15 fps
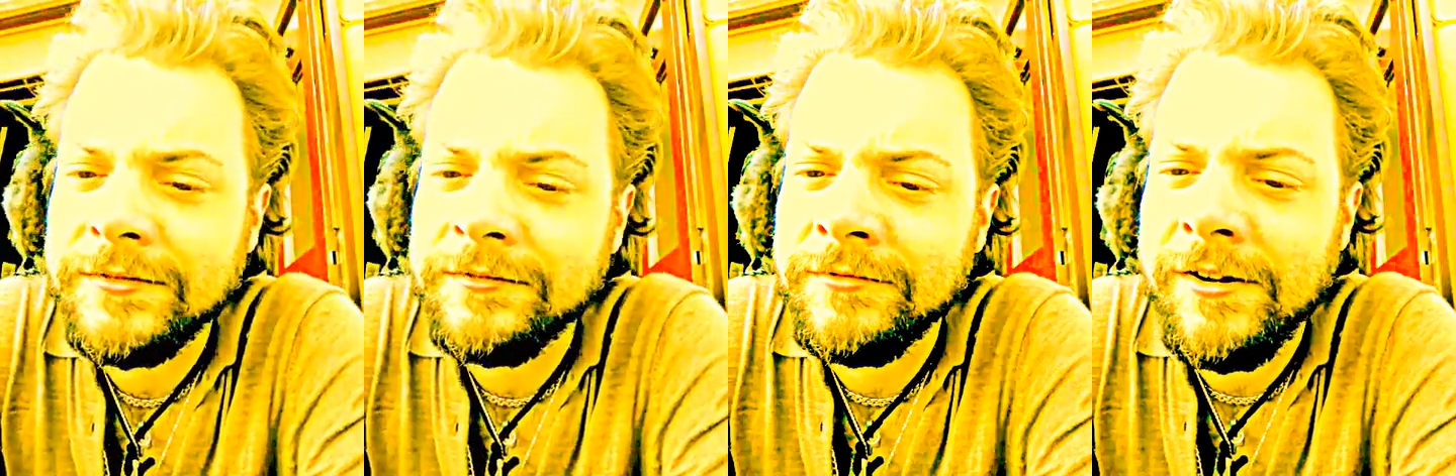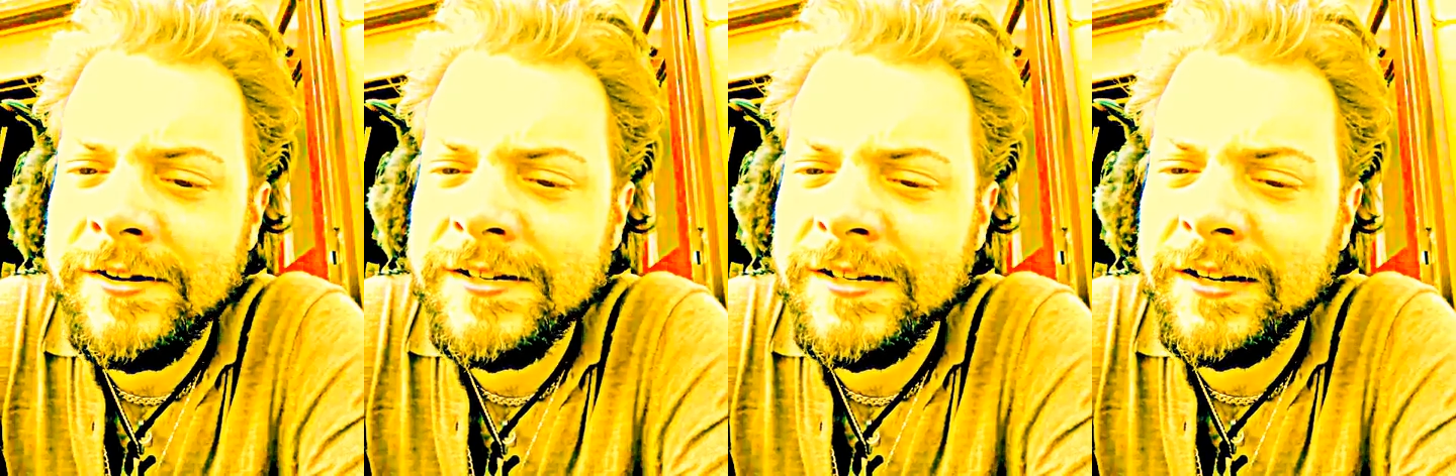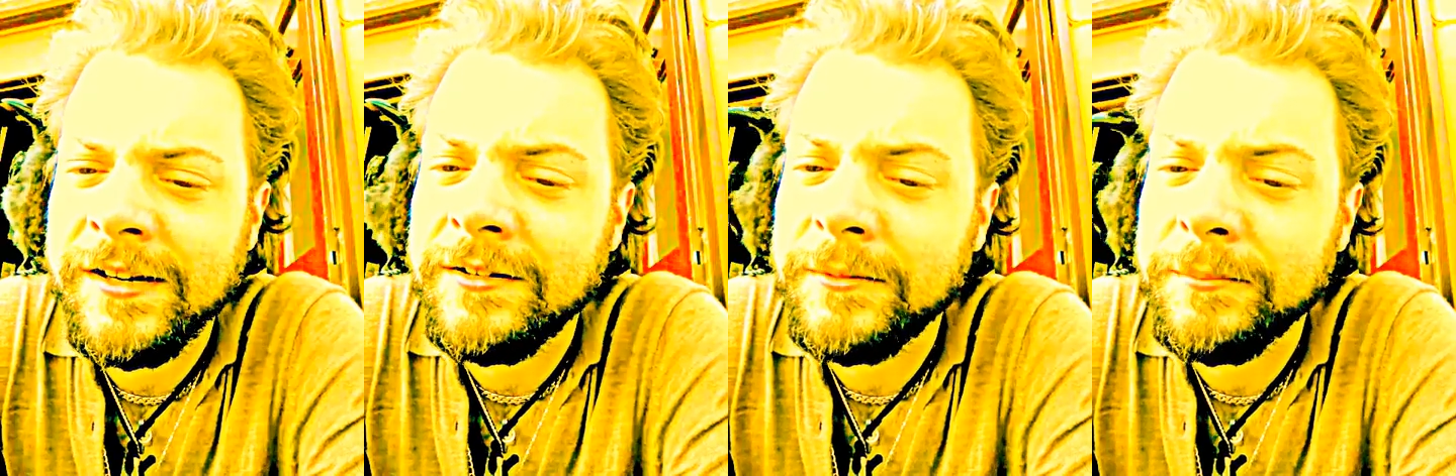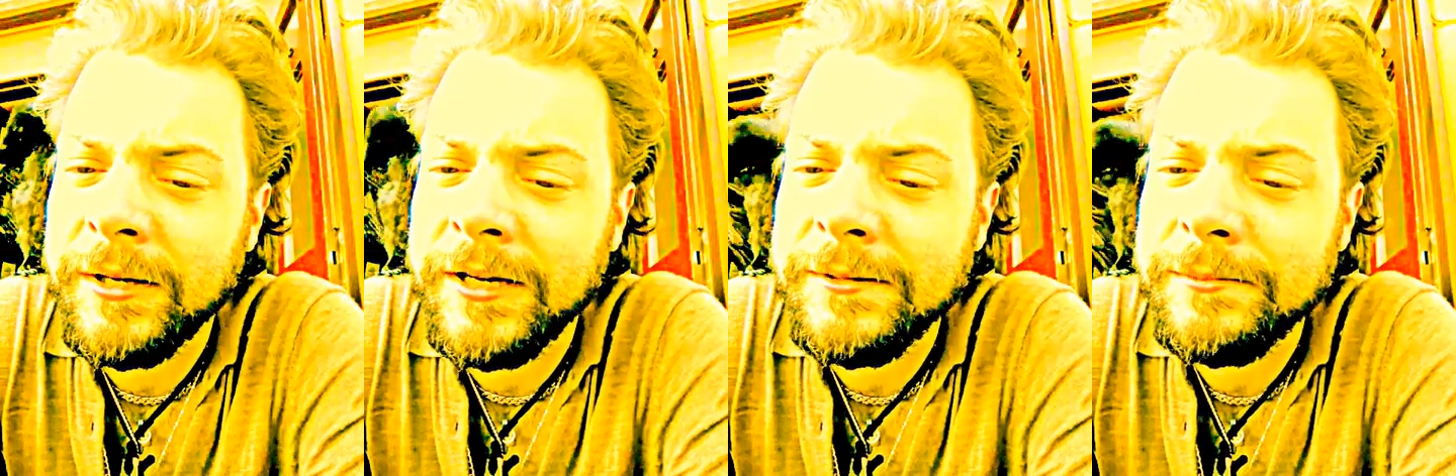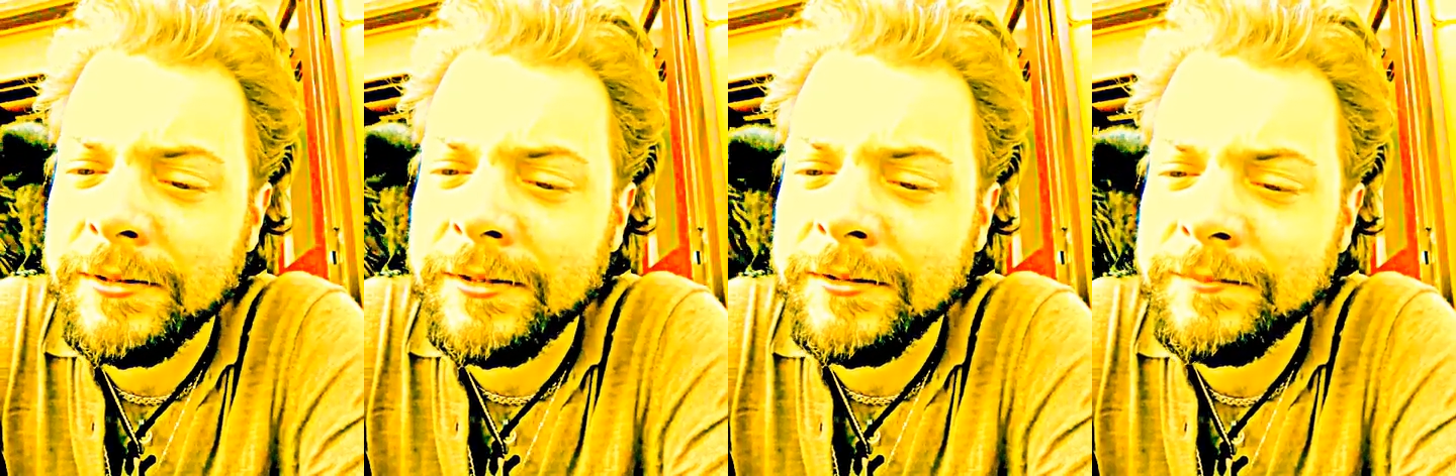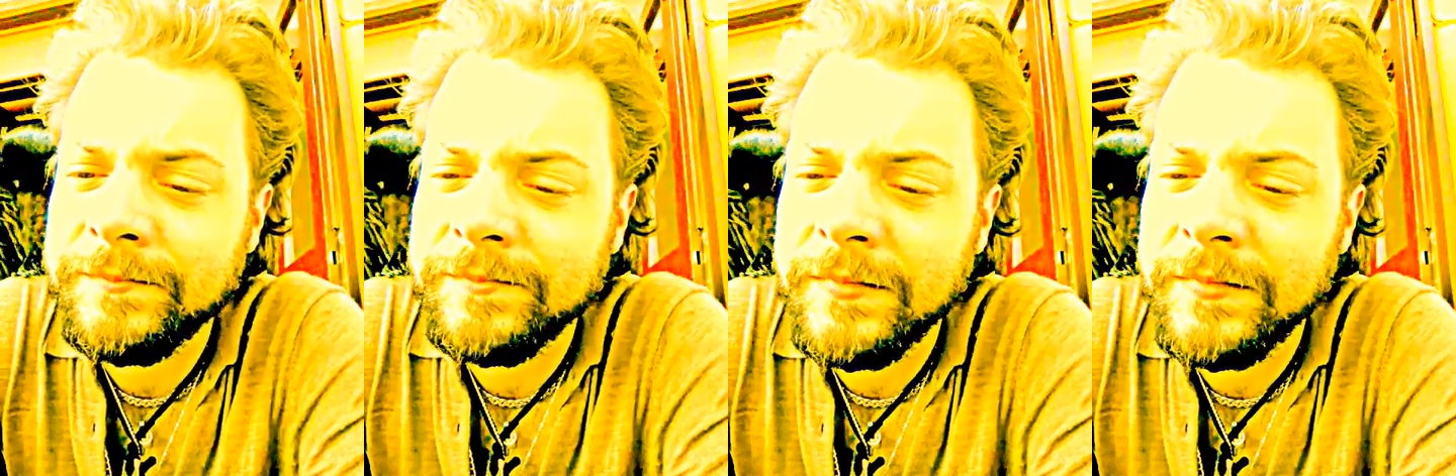writing on a paper
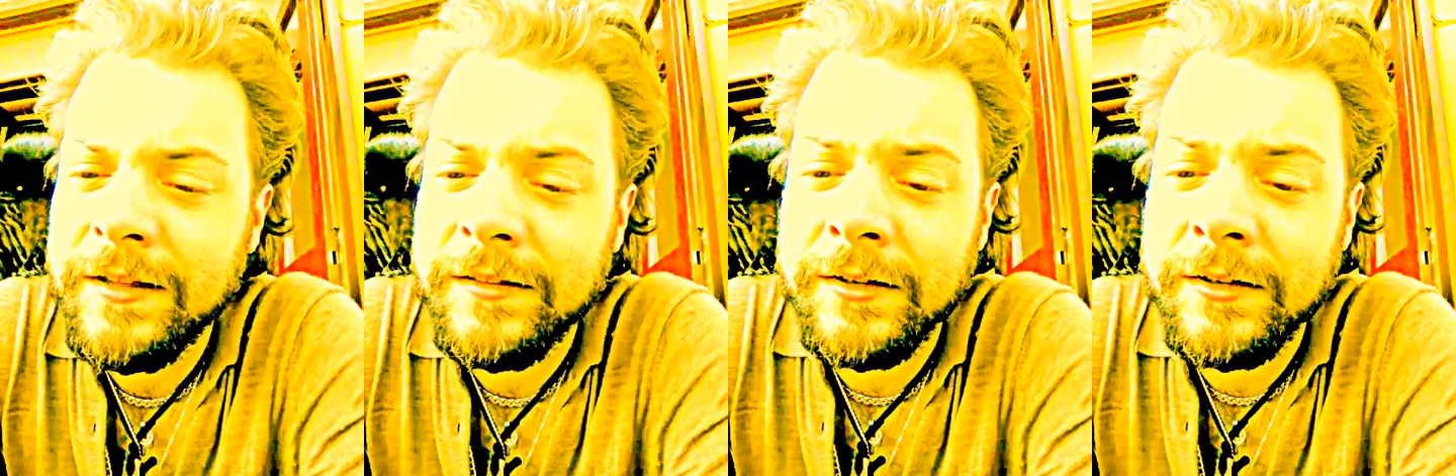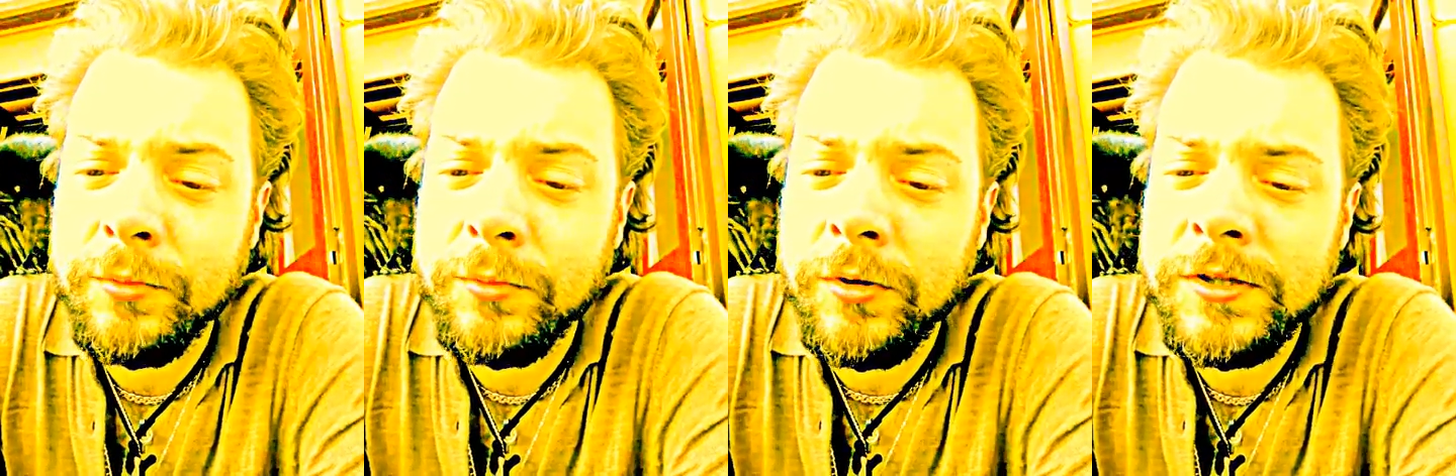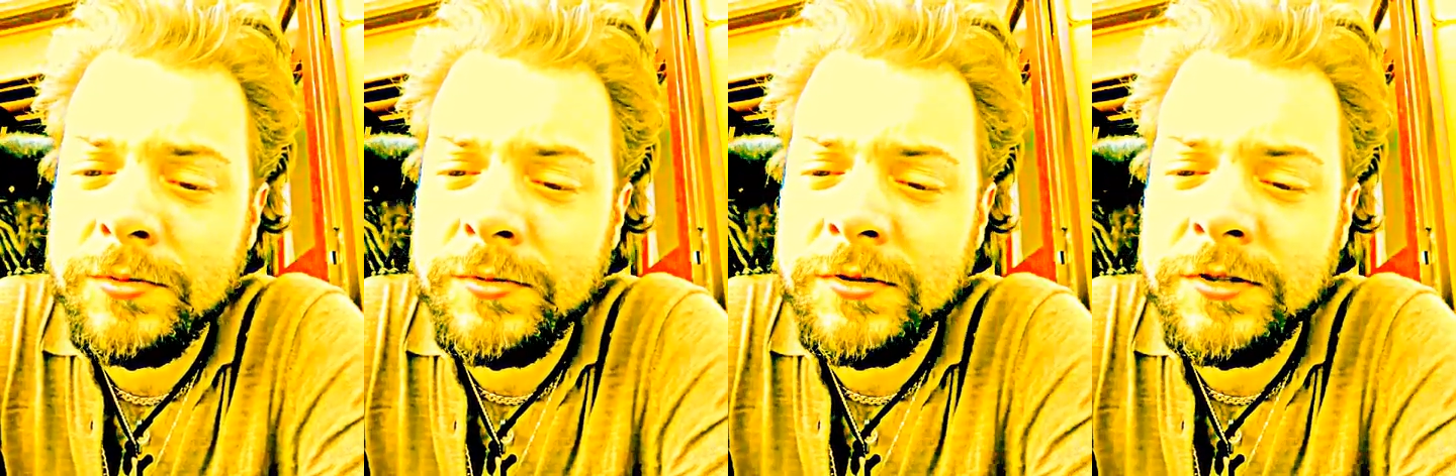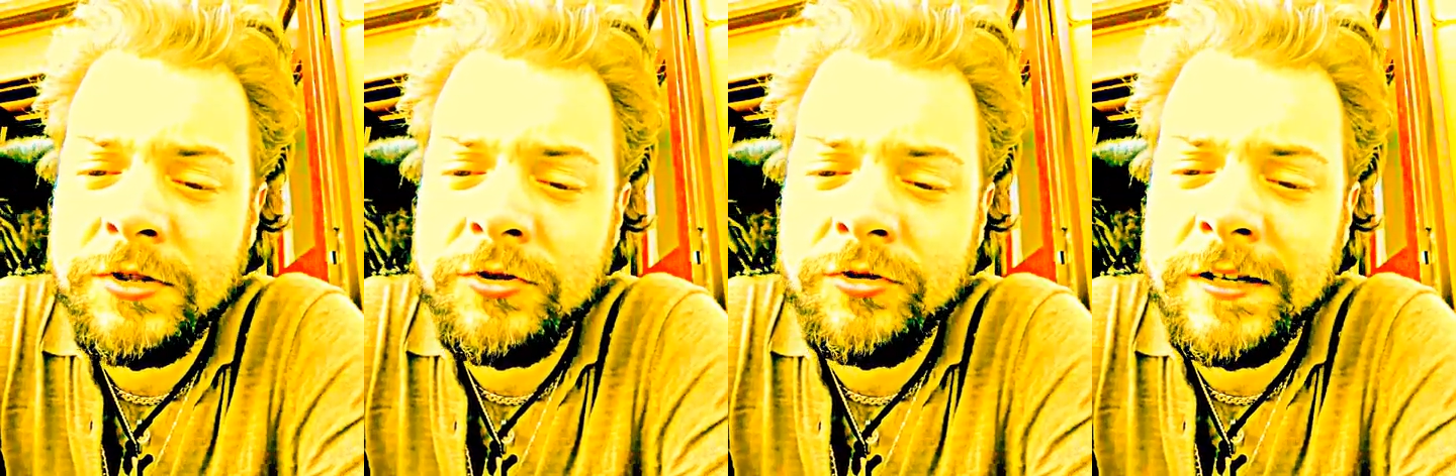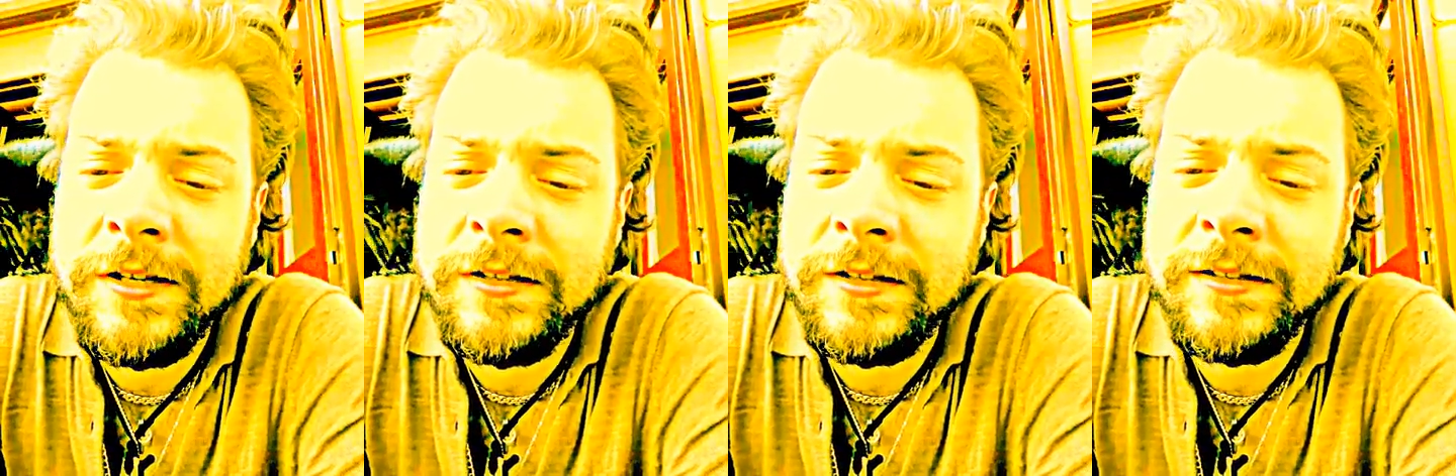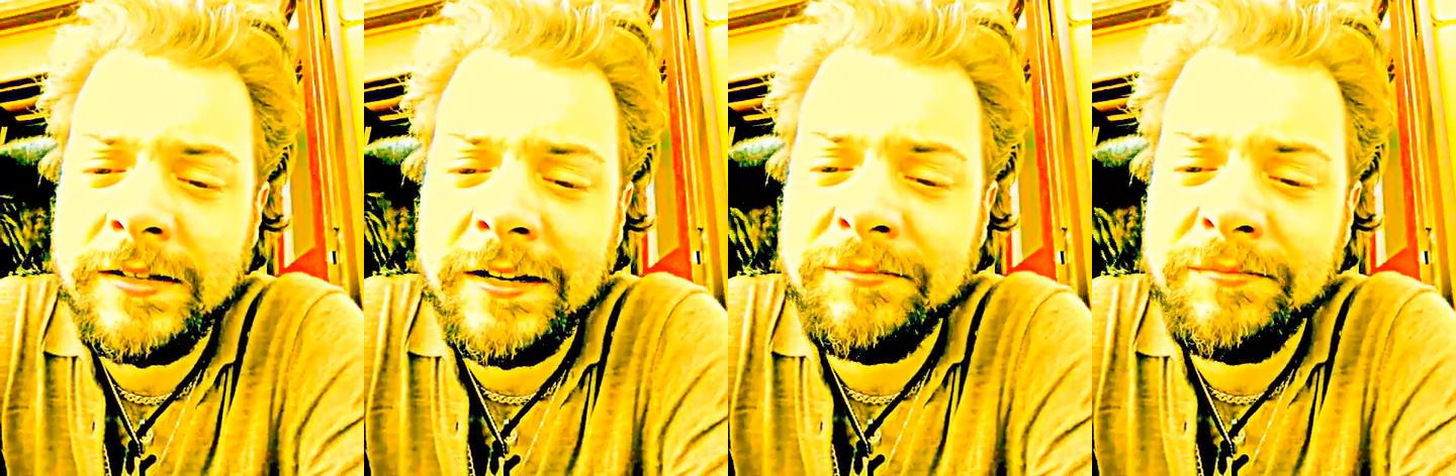that once was a tree
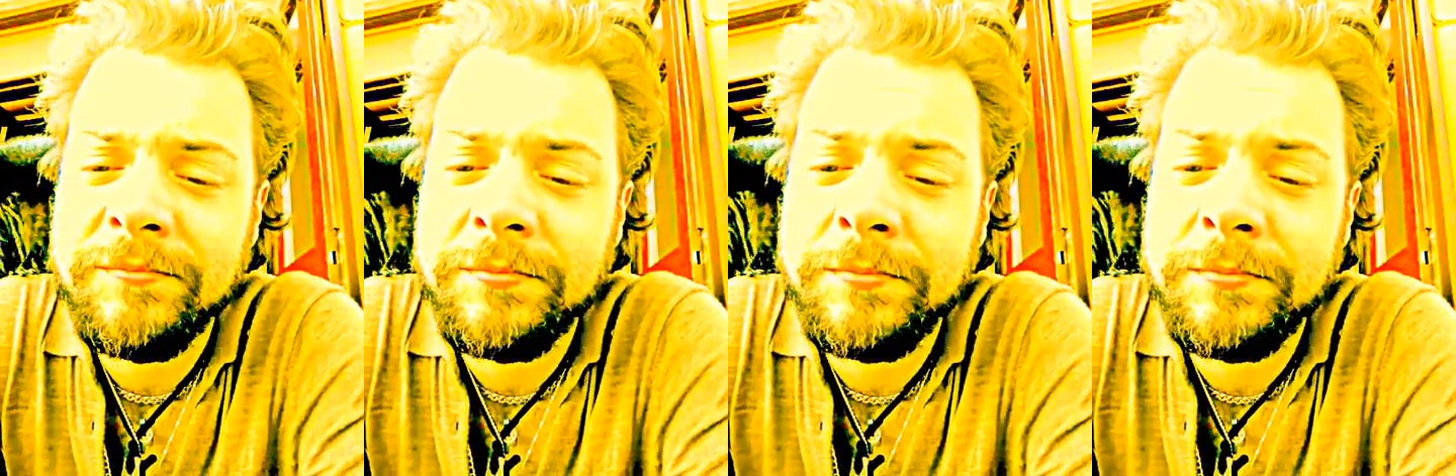that gave